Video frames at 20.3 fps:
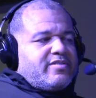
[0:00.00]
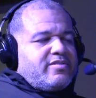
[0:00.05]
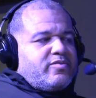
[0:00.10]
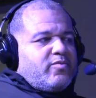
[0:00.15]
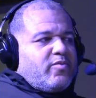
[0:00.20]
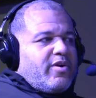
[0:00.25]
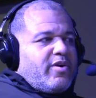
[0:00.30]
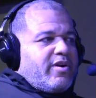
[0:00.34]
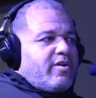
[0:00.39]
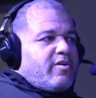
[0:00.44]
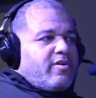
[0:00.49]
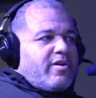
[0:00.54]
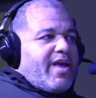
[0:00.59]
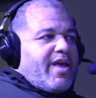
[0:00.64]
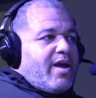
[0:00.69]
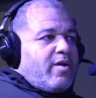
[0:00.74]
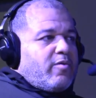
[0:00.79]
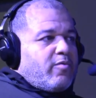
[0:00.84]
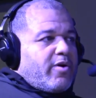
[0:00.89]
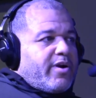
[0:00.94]
you weren't going to
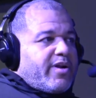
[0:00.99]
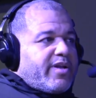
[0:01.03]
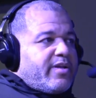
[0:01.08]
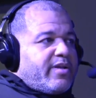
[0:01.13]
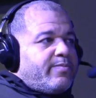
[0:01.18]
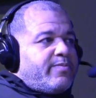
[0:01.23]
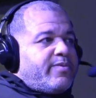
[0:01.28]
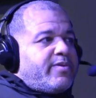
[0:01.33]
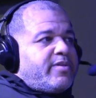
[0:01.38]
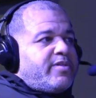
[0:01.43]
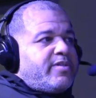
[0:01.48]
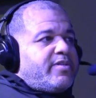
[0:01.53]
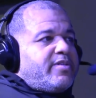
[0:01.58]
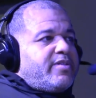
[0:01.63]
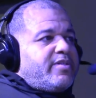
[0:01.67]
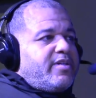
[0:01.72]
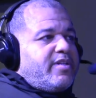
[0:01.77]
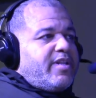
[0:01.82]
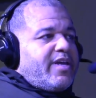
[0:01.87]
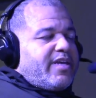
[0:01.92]
outwork him.
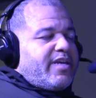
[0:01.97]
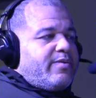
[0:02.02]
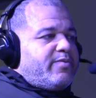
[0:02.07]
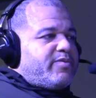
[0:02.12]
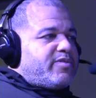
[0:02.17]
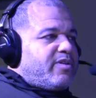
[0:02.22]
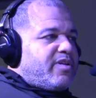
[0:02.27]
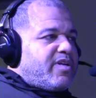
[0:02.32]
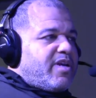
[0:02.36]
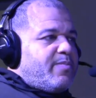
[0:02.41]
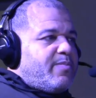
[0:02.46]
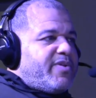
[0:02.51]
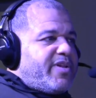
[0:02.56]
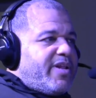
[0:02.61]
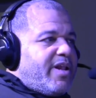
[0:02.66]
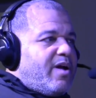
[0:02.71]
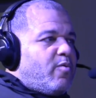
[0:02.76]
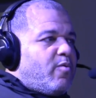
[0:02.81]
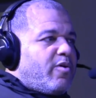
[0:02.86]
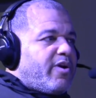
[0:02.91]
Like he was going to come in
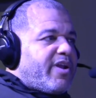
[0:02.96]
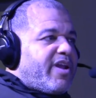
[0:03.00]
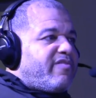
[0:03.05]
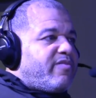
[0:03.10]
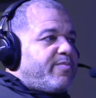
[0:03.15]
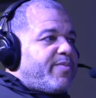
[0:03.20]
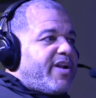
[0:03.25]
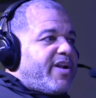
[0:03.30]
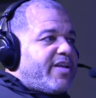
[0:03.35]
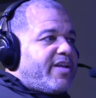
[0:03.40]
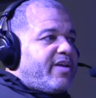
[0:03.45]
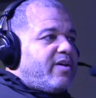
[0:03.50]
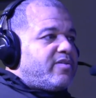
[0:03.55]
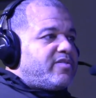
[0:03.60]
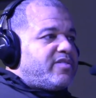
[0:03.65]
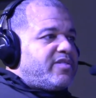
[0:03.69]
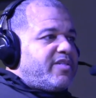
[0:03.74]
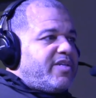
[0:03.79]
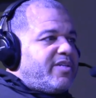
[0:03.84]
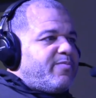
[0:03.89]
and outwork everybody
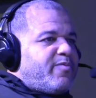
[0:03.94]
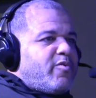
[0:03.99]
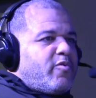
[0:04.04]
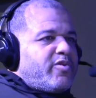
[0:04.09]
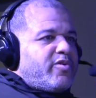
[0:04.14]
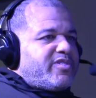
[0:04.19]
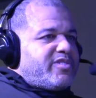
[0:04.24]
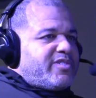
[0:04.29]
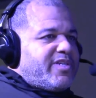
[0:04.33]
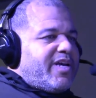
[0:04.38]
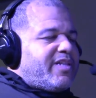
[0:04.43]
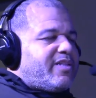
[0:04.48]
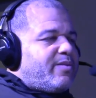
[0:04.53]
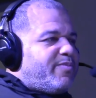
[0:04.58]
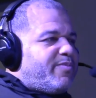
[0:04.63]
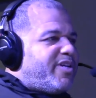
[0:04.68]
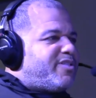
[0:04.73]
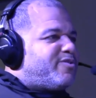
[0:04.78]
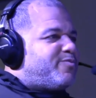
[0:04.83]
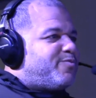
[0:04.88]
else. And then, of course, he's got the
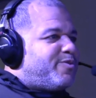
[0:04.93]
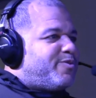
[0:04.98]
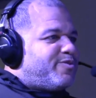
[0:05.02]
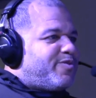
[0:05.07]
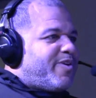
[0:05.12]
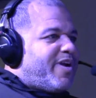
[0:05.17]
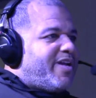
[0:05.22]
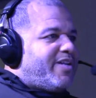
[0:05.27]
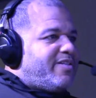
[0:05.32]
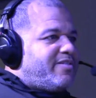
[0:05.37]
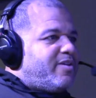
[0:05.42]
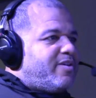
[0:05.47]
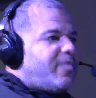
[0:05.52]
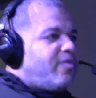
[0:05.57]
measurables, right? So